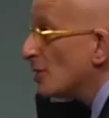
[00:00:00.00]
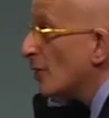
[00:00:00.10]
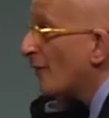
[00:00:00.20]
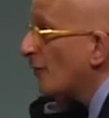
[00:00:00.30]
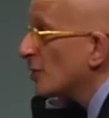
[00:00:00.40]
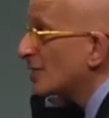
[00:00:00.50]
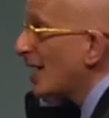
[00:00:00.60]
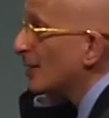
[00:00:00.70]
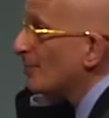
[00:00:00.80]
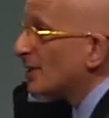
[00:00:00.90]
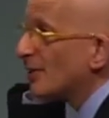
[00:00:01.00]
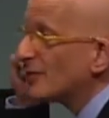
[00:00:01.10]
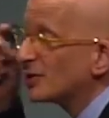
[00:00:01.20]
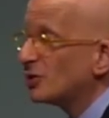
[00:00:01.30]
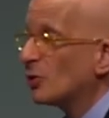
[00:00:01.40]
So the first element of
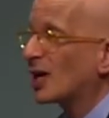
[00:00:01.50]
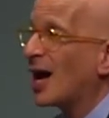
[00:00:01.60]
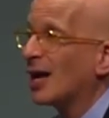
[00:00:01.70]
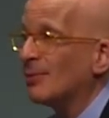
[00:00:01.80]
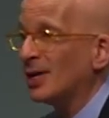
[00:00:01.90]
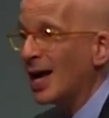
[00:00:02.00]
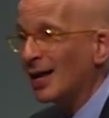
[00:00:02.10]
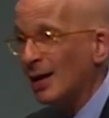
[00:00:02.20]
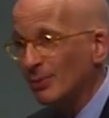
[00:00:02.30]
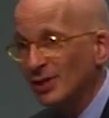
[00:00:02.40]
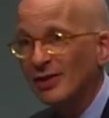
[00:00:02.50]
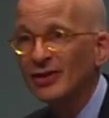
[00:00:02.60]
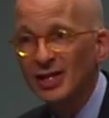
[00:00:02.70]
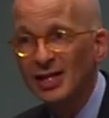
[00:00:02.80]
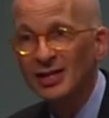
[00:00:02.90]
this new economy, and I believe
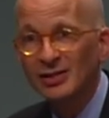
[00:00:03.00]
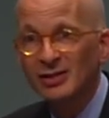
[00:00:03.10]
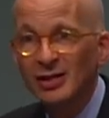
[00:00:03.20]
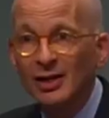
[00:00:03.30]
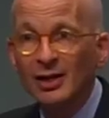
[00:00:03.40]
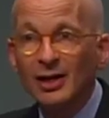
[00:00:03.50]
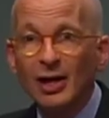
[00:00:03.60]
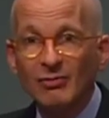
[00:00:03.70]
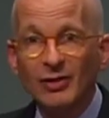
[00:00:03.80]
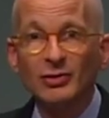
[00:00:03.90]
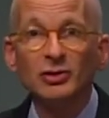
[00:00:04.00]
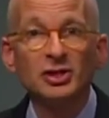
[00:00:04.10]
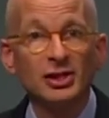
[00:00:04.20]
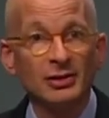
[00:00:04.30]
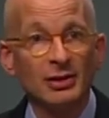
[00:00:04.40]
it is a
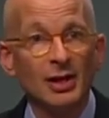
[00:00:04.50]
revolution,